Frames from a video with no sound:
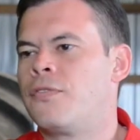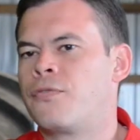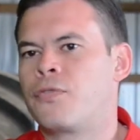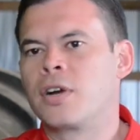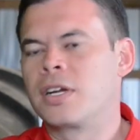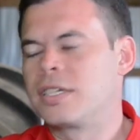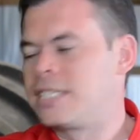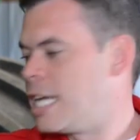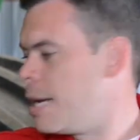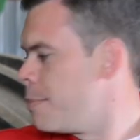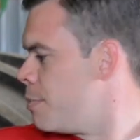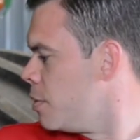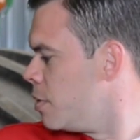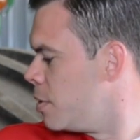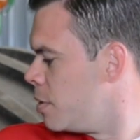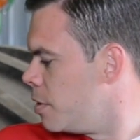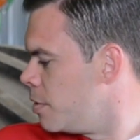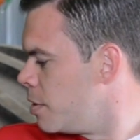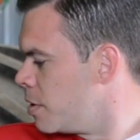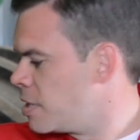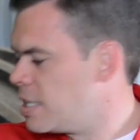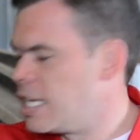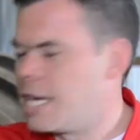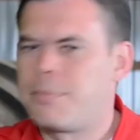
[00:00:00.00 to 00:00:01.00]
For example,
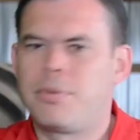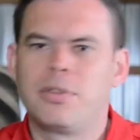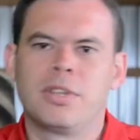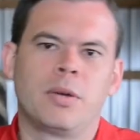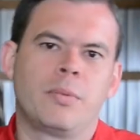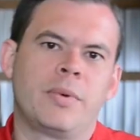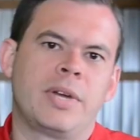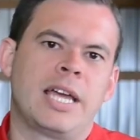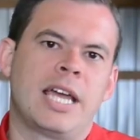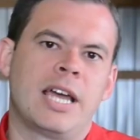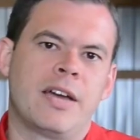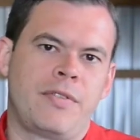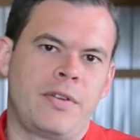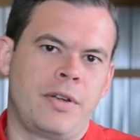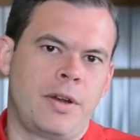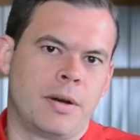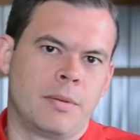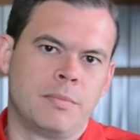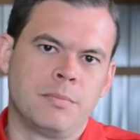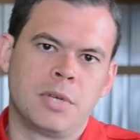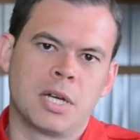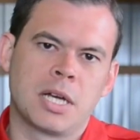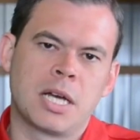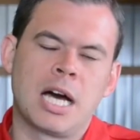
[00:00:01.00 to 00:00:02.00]
the example that we have
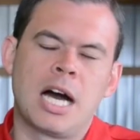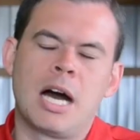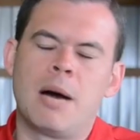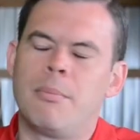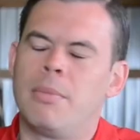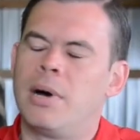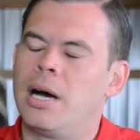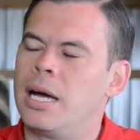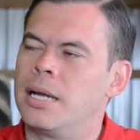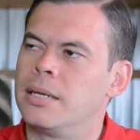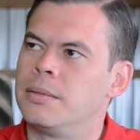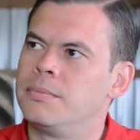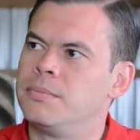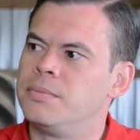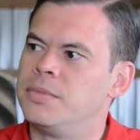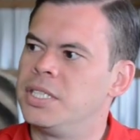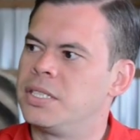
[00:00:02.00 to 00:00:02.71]
here, a combine.